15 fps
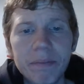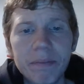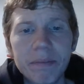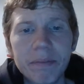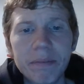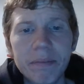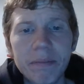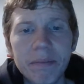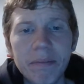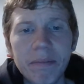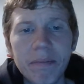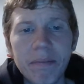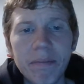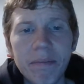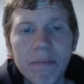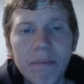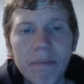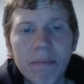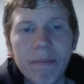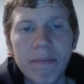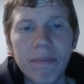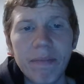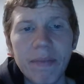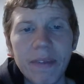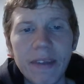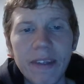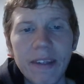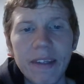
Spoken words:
[no speech]